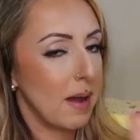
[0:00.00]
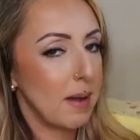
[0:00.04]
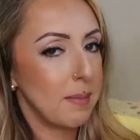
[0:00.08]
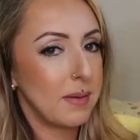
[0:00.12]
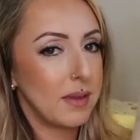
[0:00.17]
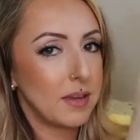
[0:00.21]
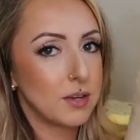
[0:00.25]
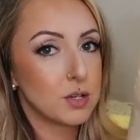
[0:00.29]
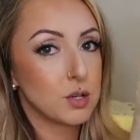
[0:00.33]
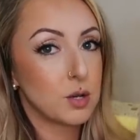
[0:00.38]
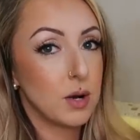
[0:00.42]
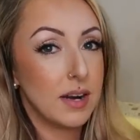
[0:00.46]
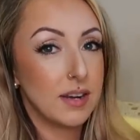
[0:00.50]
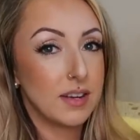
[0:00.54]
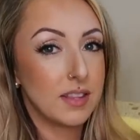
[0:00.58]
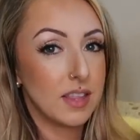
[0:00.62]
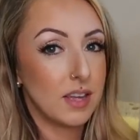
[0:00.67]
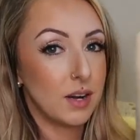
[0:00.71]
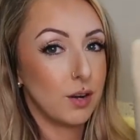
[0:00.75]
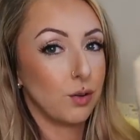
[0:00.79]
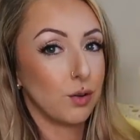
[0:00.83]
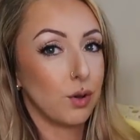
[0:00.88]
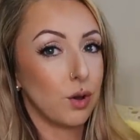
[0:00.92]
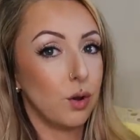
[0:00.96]
or it might be a trend
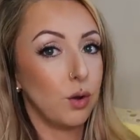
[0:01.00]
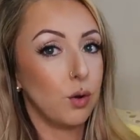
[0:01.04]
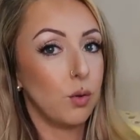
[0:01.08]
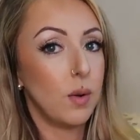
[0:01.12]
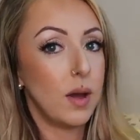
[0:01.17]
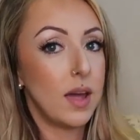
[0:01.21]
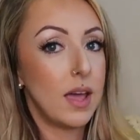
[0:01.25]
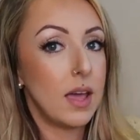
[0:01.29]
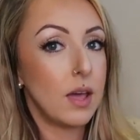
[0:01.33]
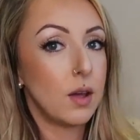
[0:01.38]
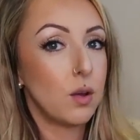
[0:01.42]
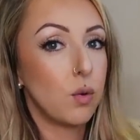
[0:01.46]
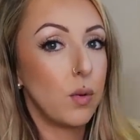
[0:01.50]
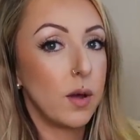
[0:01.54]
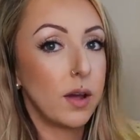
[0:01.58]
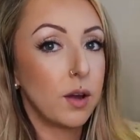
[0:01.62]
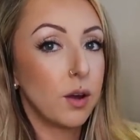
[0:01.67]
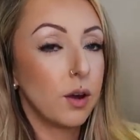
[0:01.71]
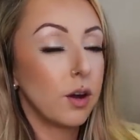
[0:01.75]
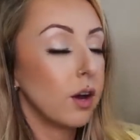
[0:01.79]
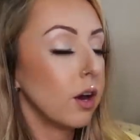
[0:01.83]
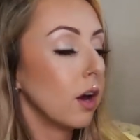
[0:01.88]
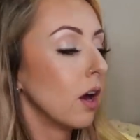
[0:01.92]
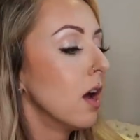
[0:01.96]
that'll go away
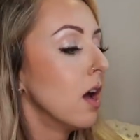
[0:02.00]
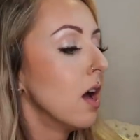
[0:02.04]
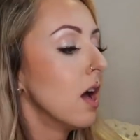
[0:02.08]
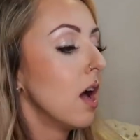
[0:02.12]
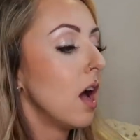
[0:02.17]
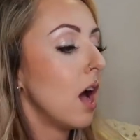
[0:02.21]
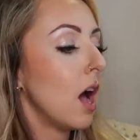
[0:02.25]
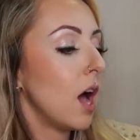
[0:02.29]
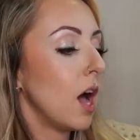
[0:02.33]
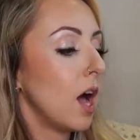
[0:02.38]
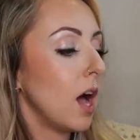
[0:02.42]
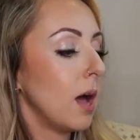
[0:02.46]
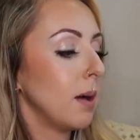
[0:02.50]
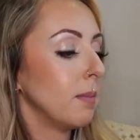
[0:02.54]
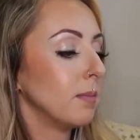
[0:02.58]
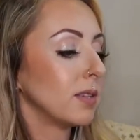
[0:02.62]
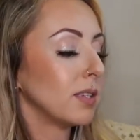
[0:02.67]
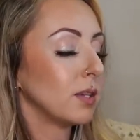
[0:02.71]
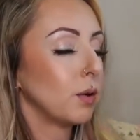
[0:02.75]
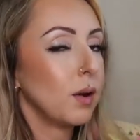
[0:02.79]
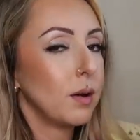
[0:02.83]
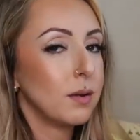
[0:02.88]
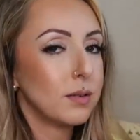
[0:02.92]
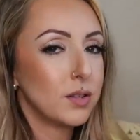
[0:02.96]
quicker. Um,
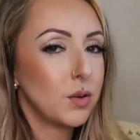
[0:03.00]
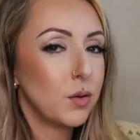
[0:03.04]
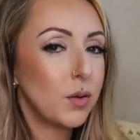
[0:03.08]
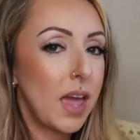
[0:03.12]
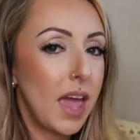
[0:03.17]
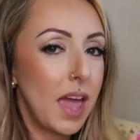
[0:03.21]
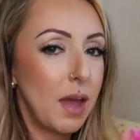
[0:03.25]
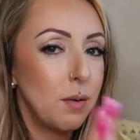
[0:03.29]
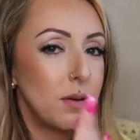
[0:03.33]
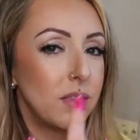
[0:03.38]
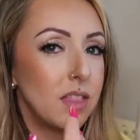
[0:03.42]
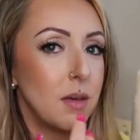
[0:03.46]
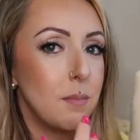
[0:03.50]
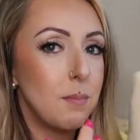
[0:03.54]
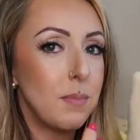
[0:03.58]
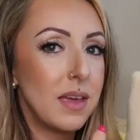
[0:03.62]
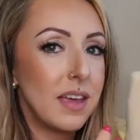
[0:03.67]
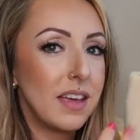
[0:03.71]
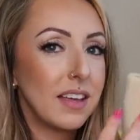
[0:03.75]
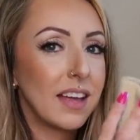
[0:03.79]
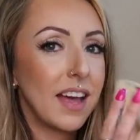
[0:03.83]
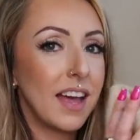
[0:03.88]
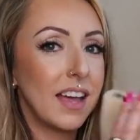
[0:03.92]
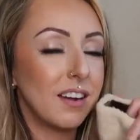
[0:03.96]
so so I was okay with it
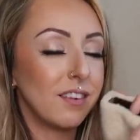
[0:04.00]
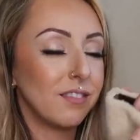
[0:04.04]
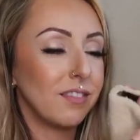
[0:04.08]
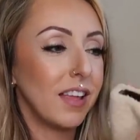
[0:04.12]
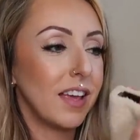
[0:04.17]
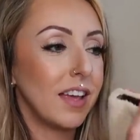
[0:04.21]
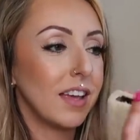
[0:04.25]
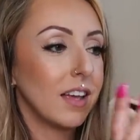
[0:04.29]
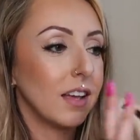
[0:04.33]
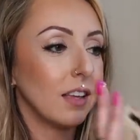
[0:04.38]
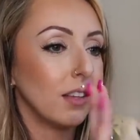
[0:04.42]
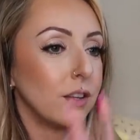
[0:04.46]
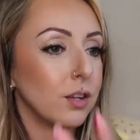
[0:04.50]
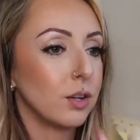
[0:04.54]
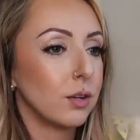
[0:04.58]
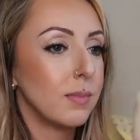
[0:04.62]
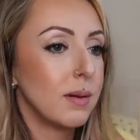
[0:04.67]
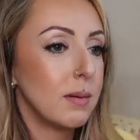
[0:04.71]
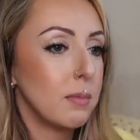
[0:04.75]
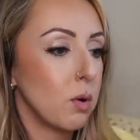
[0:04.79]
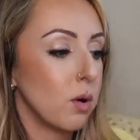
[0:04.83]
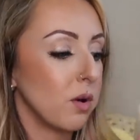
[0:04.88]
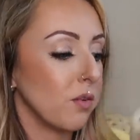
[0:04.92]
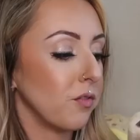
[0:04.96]
being kind of like a little
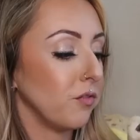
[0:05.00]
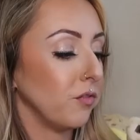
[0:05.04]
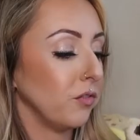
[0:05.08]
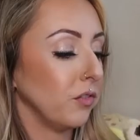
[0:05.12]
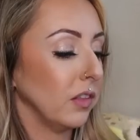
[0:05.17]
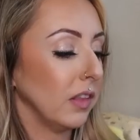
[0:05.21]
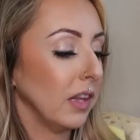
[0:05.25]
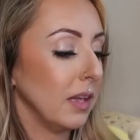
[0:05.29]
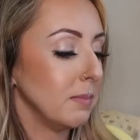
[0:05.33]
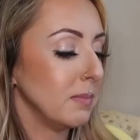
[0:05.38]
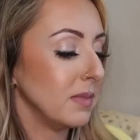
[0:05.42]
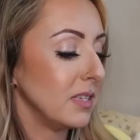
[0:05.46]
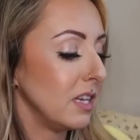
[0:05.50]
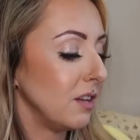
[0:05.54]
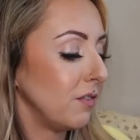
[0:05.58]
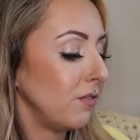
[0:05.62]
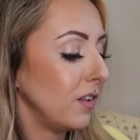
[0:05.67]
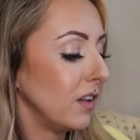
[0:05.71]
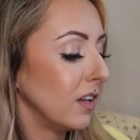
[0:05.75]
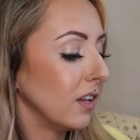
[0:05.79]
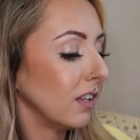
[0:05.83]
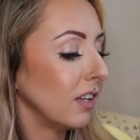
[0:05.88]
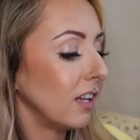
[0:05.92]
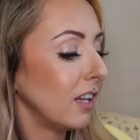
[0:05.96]
bit more flimsy
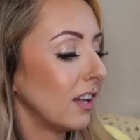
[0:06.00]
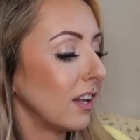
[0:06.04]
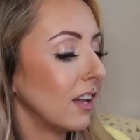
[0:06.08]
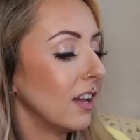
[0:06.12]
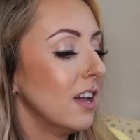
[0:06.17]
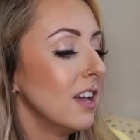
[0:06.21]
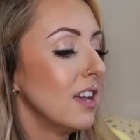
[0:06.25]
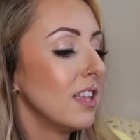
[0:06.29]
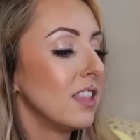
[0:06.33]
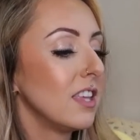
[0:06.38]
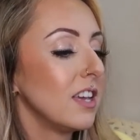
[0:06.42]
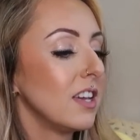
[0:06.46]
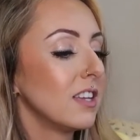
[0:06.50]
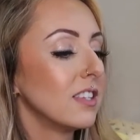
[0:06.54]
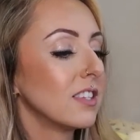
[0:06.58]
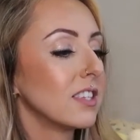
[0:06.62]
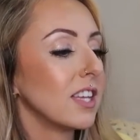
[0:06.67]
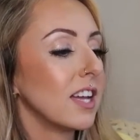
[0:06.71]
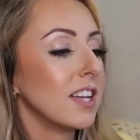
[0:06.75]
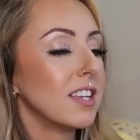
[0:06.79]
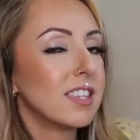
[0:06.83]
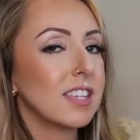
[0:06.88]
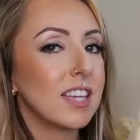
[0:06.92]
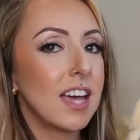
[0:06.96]
feeling. The
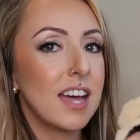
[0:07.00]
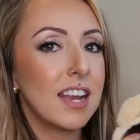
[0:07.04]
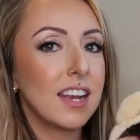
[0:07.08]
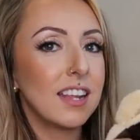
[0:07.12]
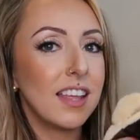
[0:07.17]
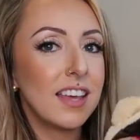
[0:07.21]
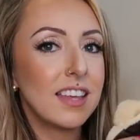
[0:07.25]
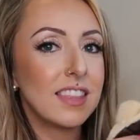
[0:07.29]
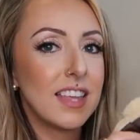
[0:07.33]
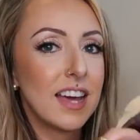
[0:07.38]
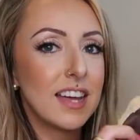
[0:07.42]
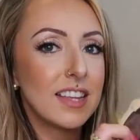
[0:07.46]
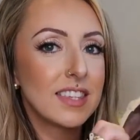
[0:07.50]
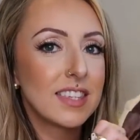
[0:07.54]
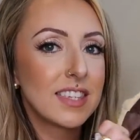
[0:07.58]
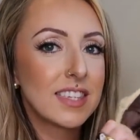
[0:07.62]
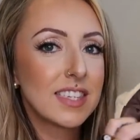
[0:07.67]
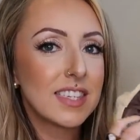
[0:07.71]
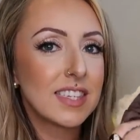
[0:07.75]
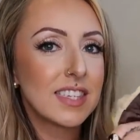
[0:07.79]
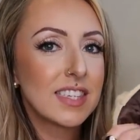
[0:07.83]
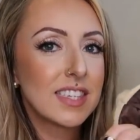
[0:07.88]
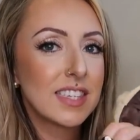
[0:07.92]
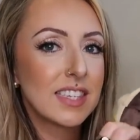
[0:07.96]
inside's kind of like that
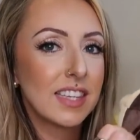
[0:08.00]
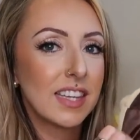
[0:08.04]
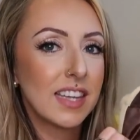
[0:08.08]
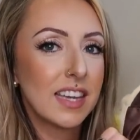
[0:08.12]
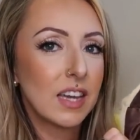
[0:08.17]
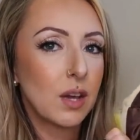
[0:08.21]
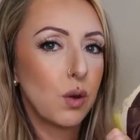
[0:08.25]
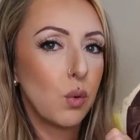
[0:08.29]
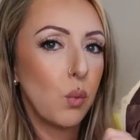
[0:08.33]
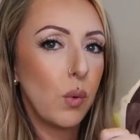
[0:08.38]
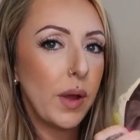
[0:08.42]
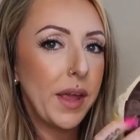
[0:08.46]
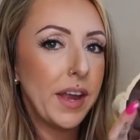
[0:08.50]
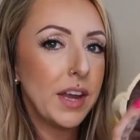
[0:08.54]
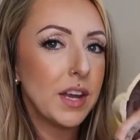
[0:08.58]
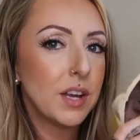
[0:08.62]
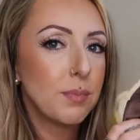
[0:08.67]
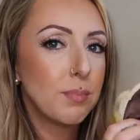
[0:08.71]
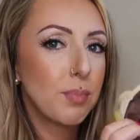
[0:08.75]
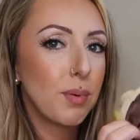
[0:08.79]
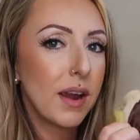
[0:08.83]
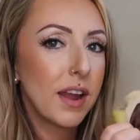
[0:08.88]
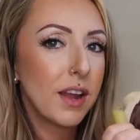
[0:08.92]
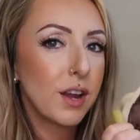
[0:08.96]
slick
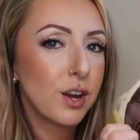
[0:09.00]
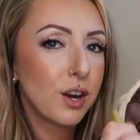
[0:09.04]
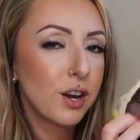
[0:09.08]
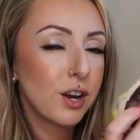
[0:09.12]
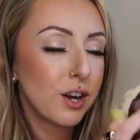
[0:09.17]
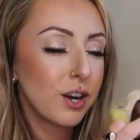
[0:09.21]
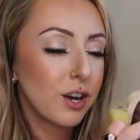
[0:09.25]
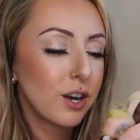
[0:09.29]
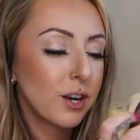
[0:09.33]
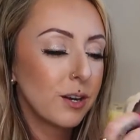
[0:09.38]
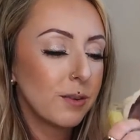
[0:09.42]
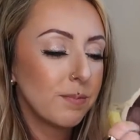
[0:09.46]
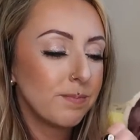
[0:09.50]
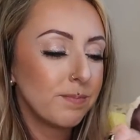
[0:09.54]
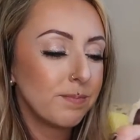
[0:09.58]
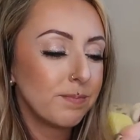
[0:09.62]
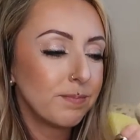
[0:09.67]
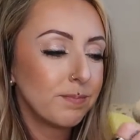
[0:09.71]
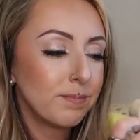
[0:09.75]
windbreaker